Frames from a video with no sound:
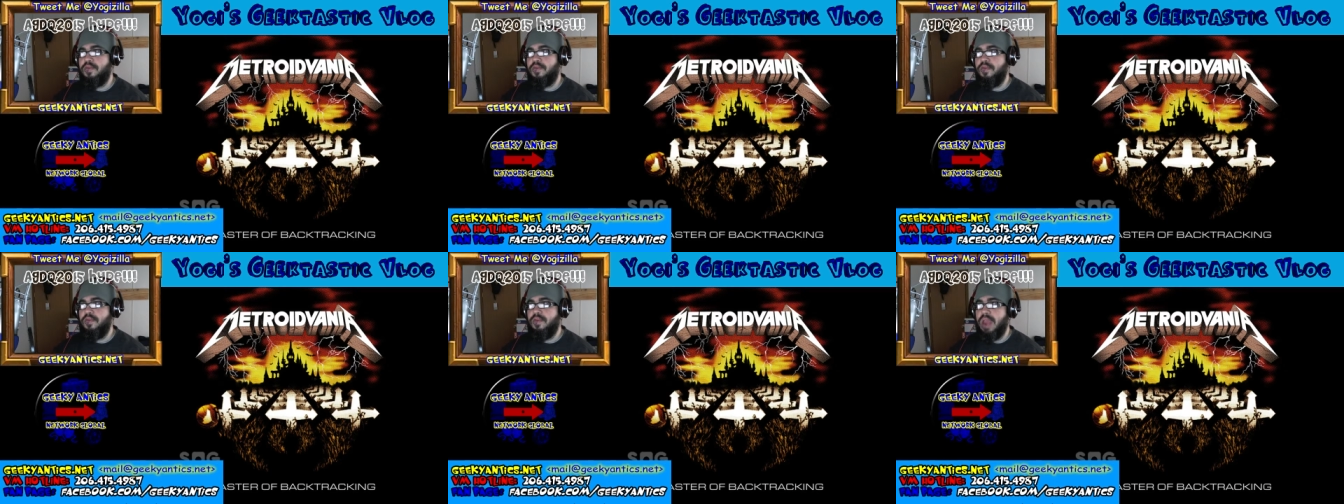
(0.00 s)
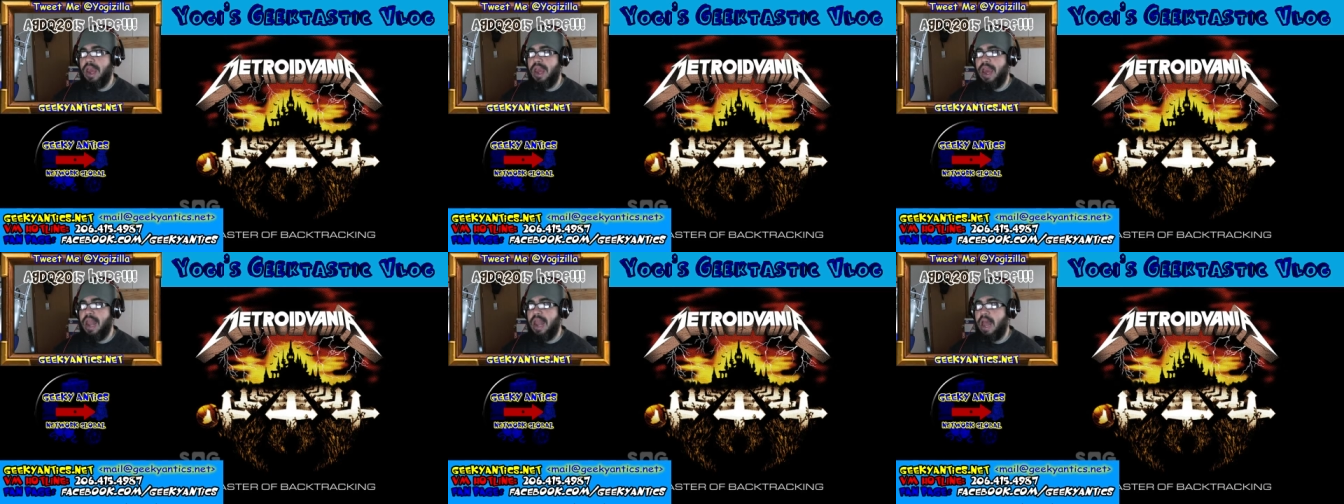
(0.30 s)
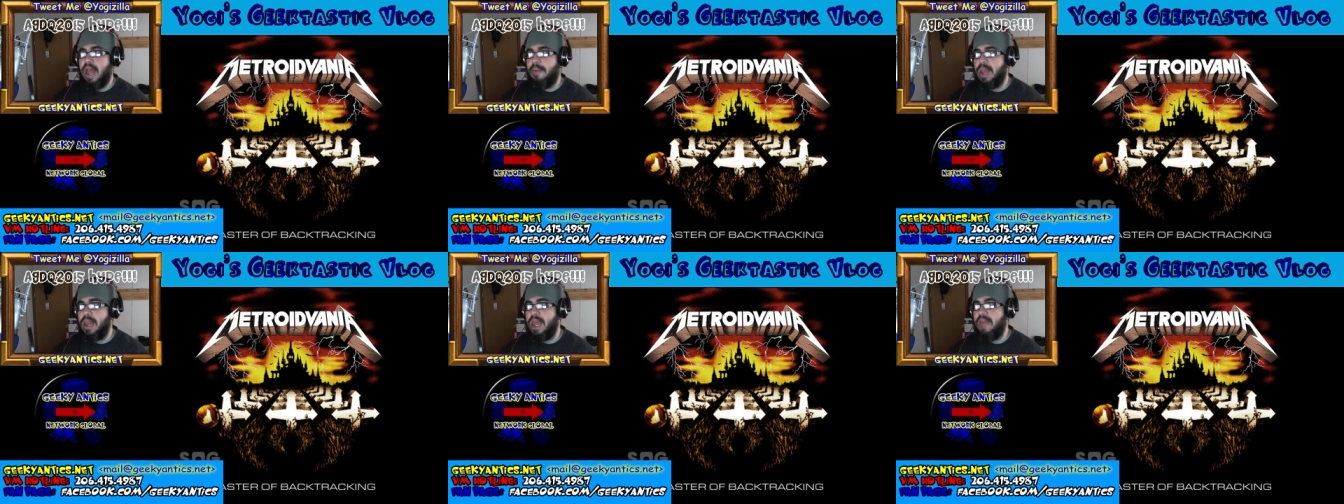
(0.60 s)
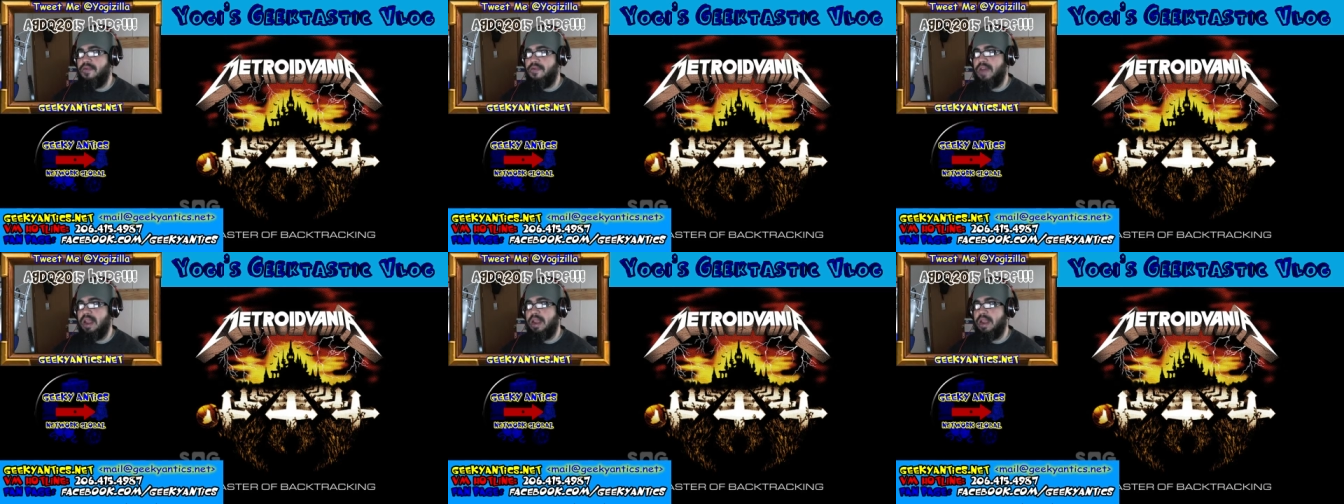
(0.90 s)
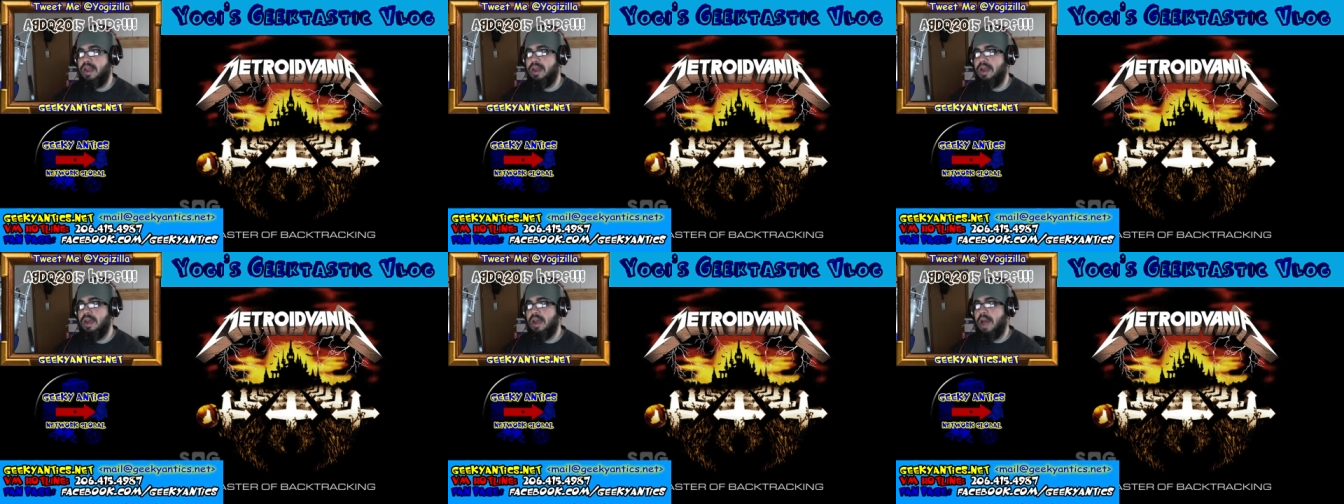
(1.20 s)
I mean, even
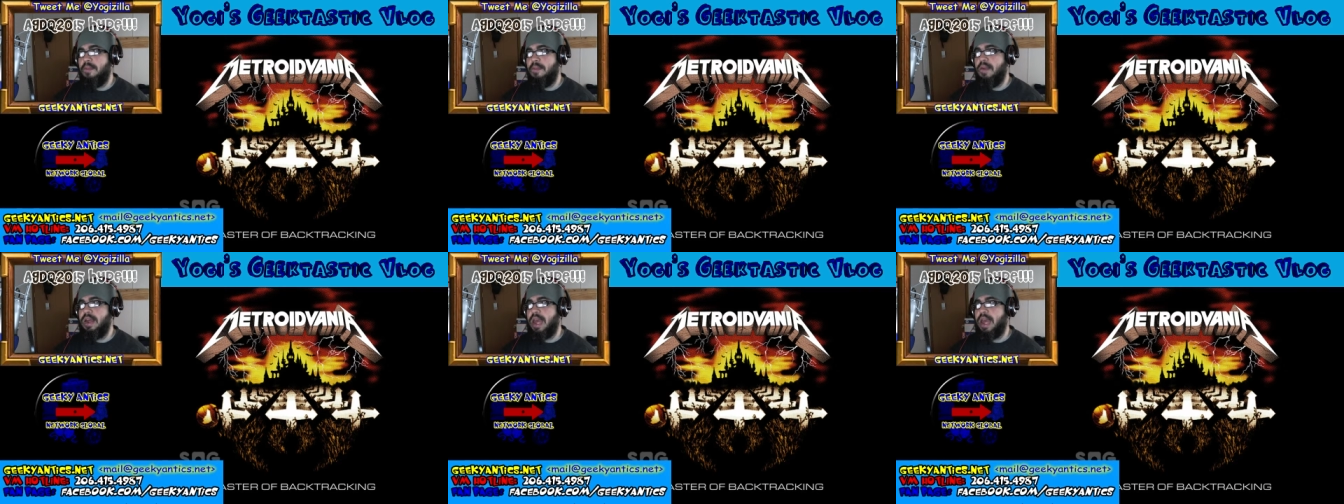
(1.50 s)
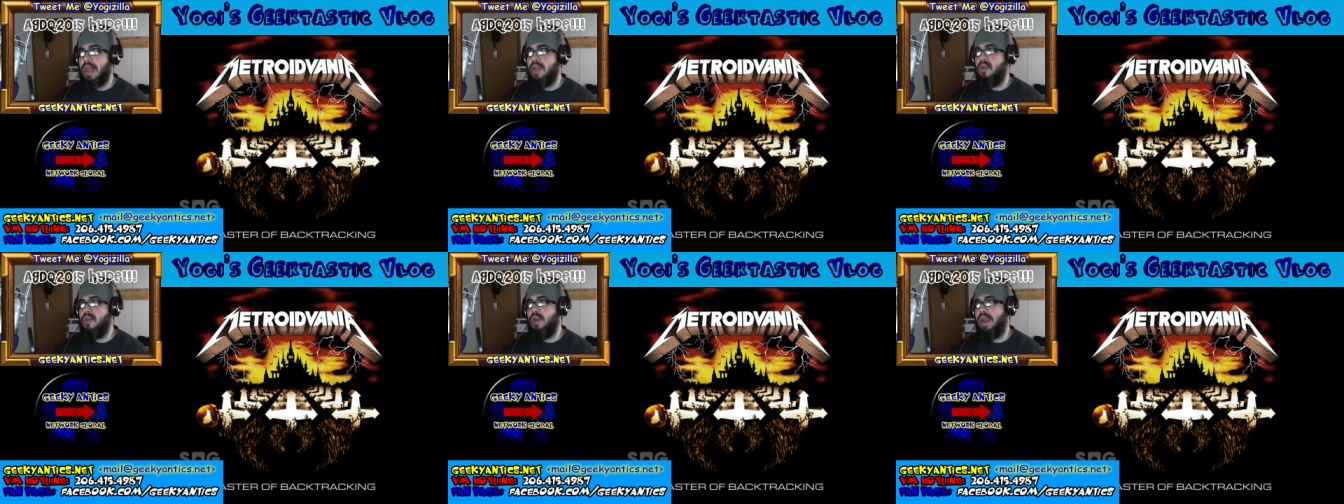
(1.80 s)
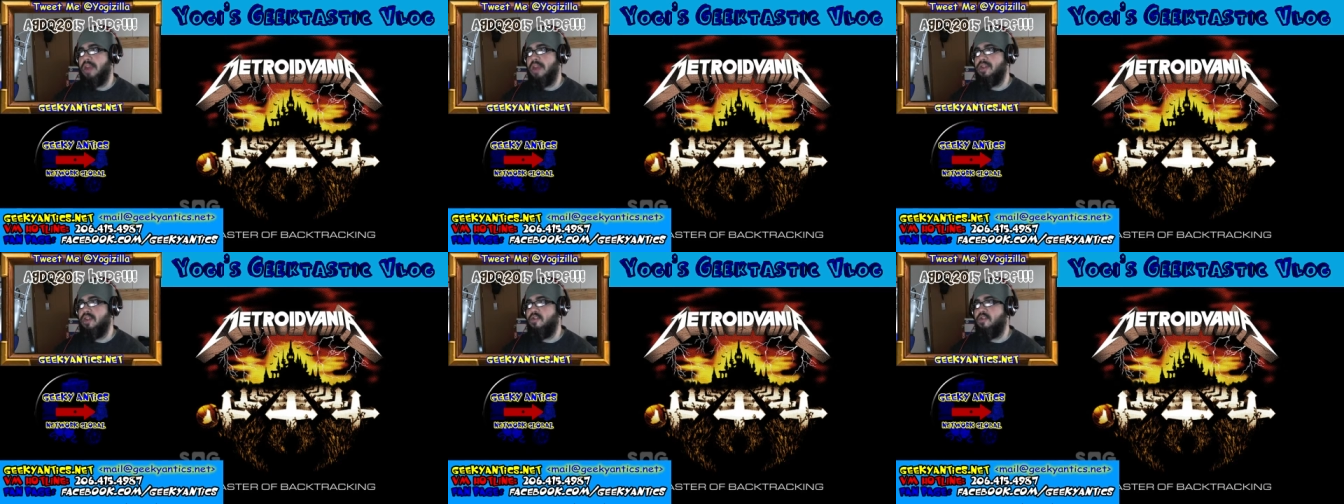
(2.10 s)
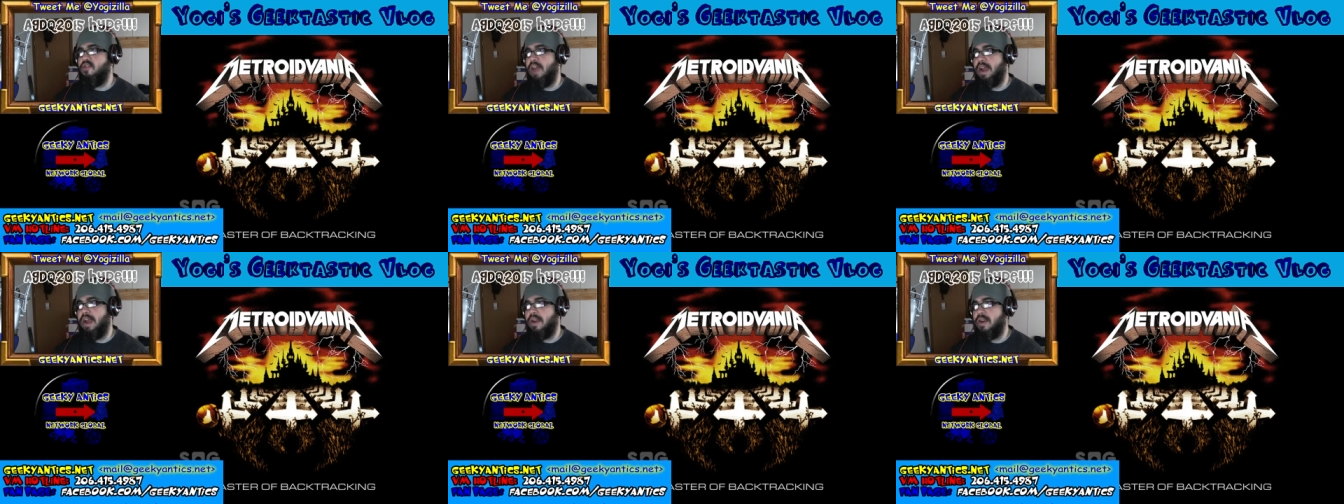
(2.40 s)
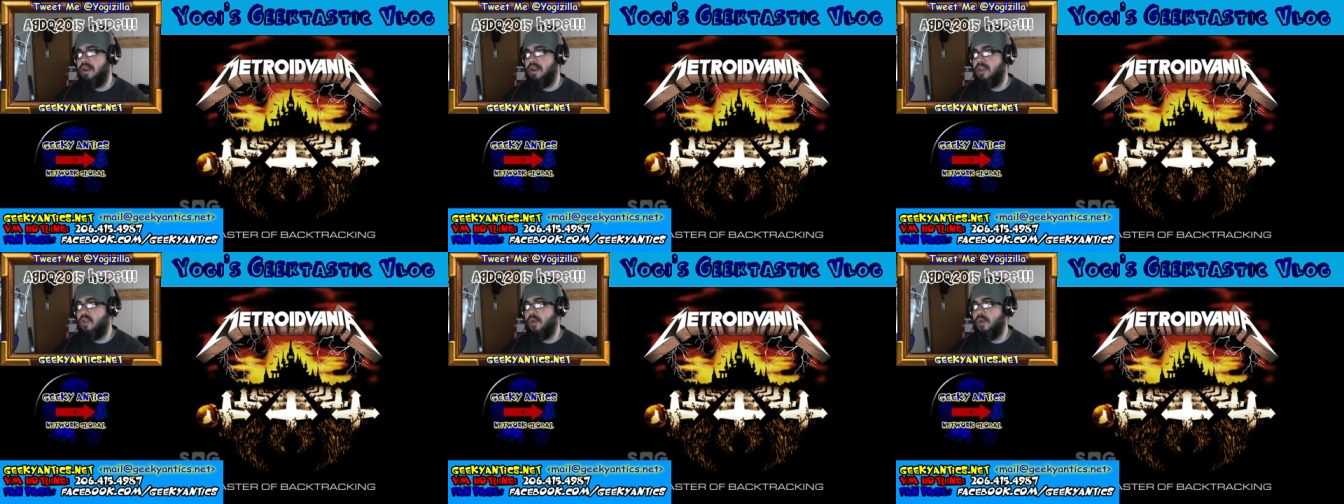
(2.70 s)
I'm looking at a donation tracker.
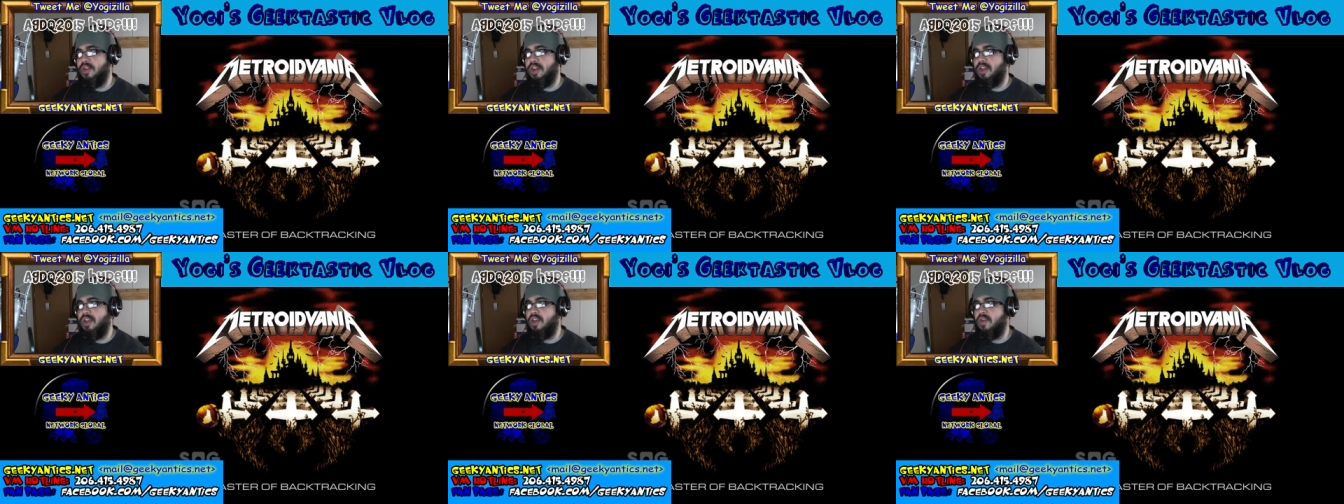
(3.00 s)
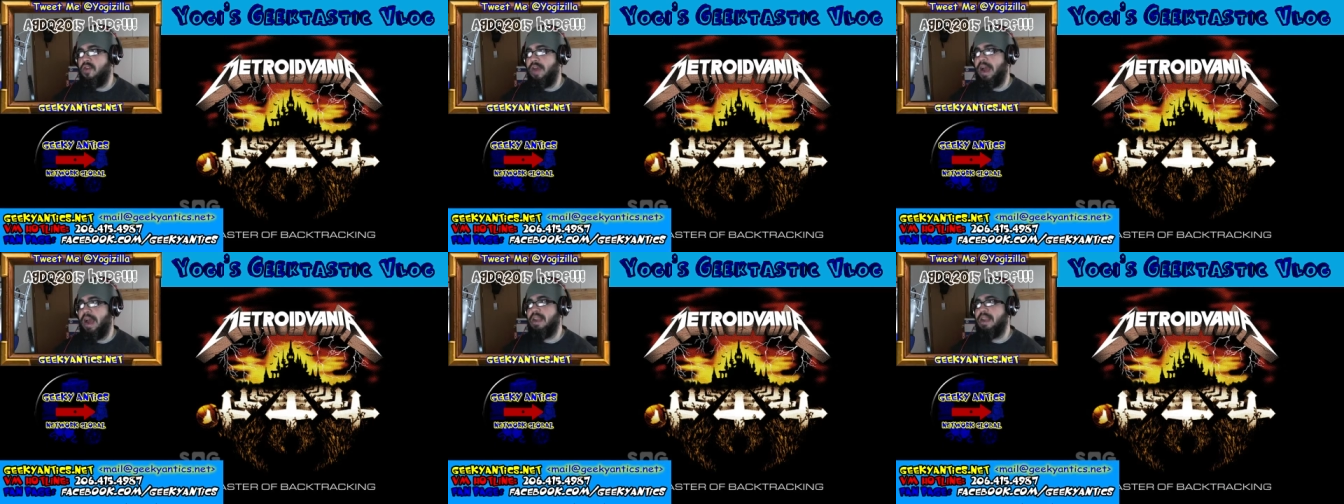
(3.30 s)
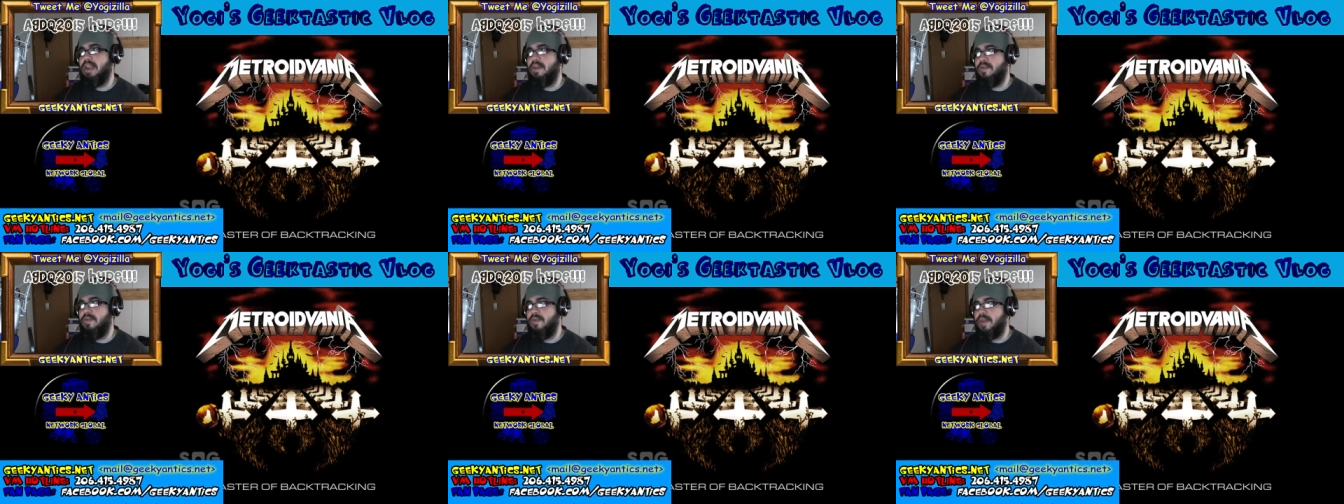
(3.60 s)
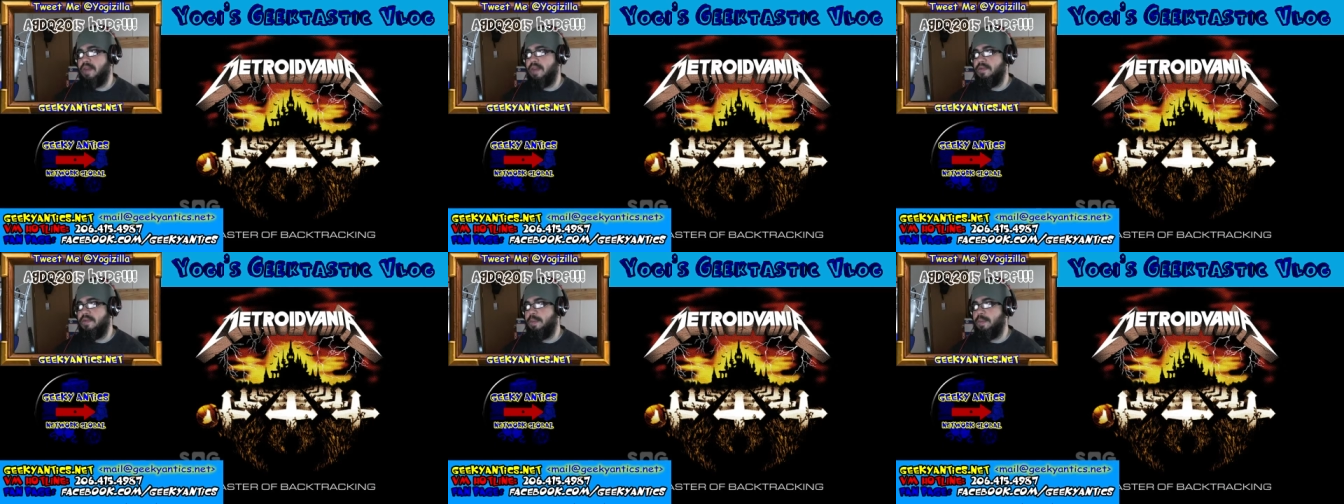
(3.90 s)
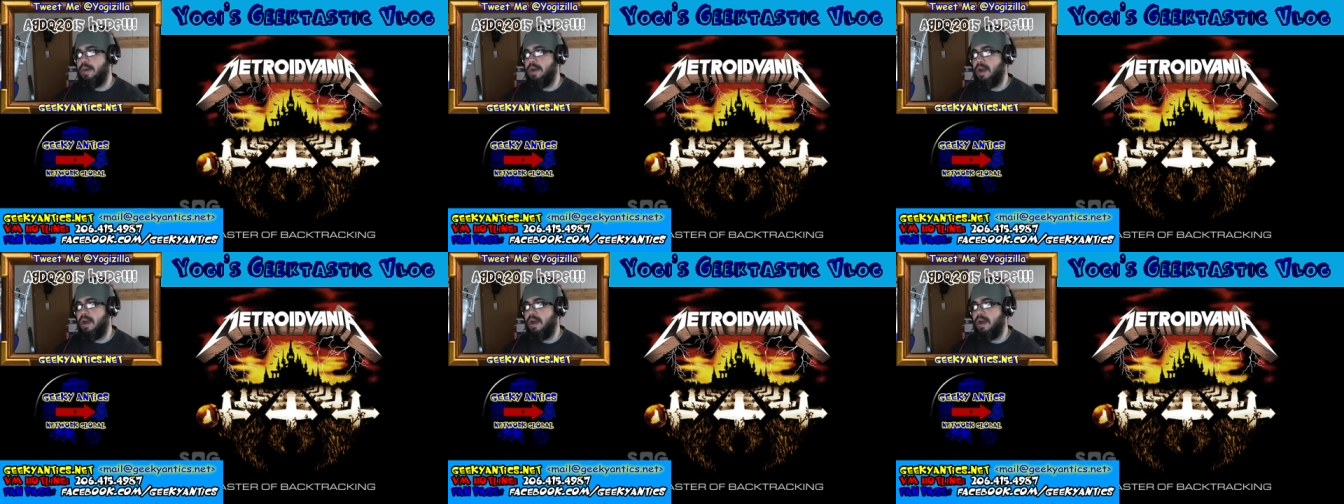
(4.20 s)
Twitch Interactive even put